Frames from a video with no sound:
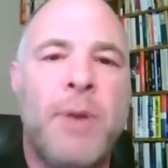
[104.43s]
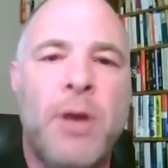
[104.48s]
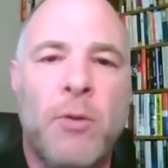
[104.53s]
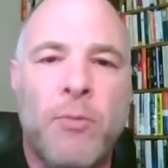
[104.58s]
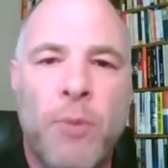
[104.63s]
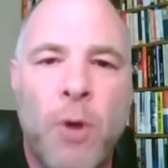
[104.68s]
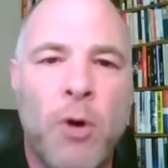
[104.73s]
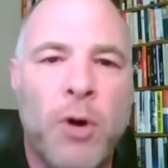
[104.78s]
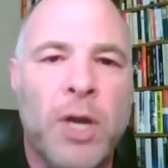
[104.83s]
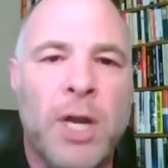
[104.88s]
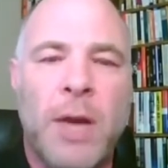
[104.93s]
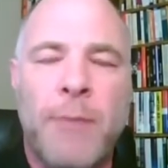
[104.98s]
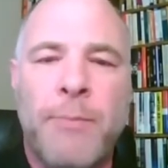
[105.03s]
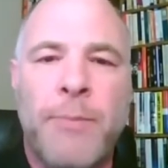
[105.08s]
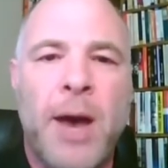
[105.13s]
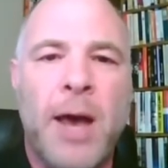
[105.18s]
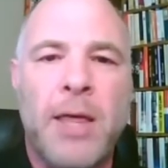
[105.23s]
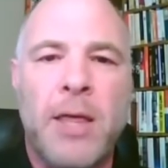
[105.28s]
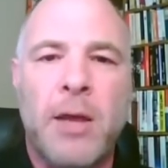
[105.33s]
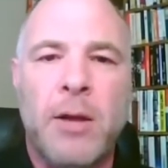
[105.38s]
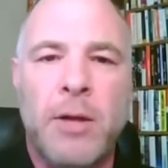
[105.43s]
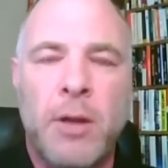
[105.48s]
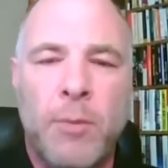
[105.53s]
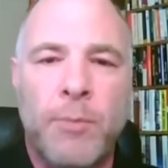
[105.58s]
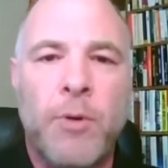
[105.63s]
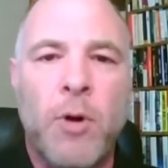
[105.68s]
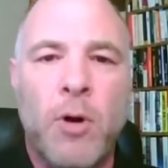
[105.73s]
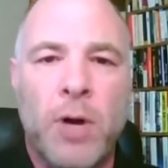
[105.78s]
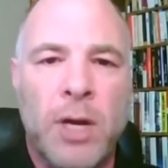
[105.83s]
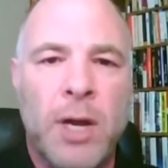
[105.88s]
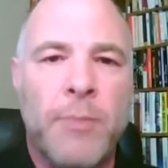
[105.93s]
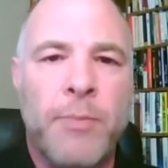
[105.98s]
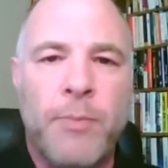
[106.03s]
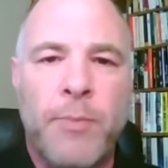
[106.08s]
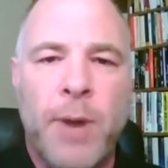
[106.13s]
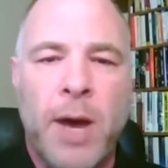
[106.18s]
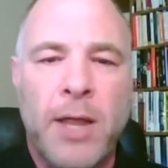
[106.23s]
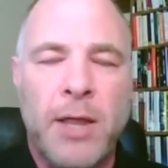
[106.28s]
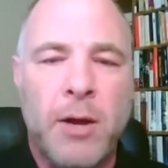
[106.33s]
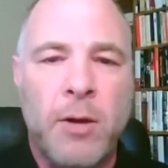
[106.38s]
being broken up by
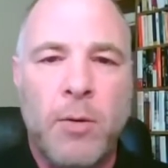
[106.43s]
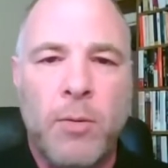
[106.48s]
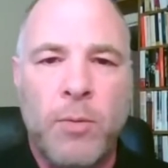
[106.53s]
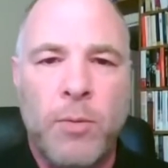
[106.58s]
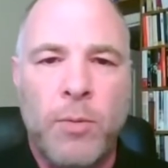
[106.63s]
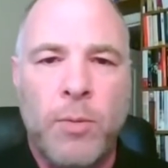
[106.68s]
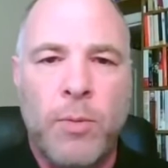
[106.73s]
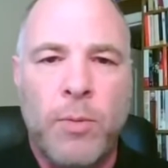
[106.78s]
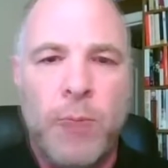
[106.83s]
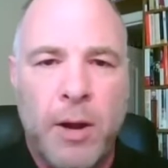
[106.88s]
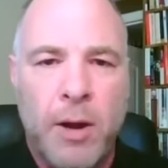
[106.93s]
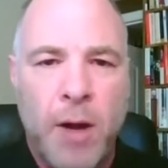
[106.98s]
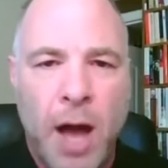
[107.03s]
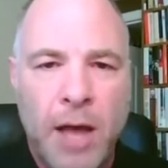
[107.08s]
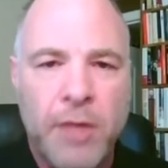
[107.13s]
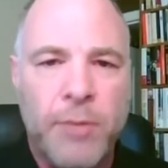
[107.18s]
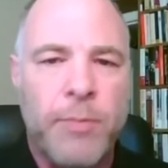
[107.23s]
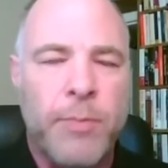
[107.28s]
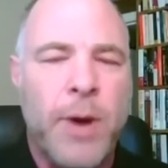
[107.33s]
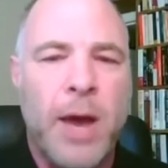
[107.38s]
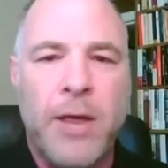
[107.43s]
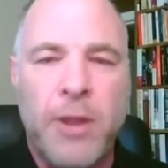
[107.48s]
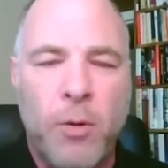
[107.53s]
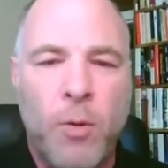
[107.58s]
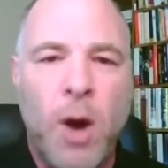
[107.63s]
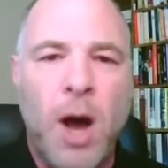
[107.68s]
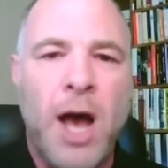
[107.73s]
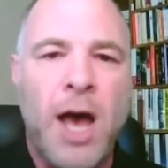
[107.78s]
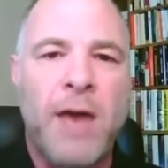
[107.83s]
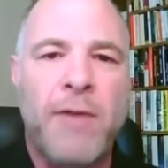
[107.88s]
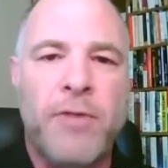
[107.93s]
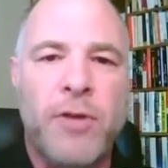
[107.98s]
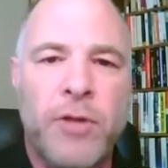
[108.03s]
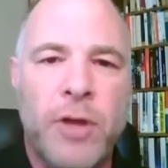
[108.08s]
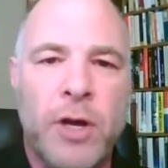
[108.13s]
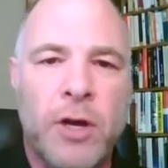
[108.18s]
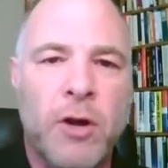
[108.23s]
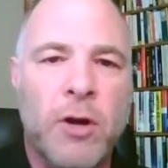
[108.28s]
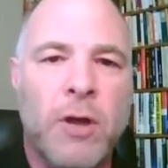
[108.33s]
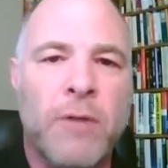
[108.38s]
their wives
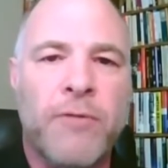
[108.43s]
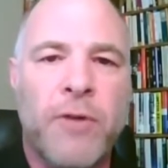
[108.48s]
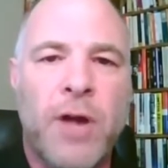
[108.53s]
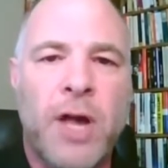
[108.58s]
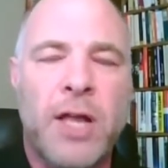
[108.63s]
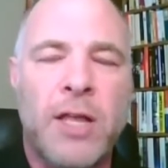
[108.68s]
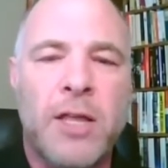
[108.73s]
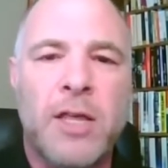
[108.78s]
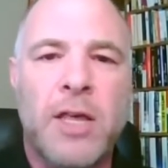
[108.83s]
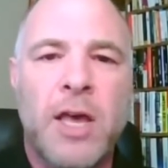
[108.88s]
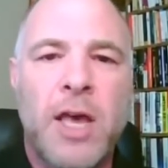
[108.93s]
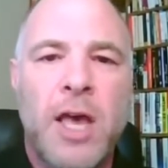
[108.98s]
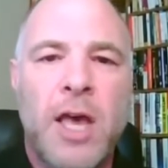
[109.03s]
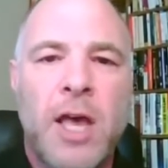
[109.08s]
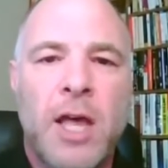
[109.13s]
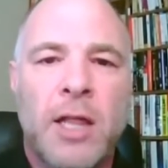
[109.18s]
or their girlfriends,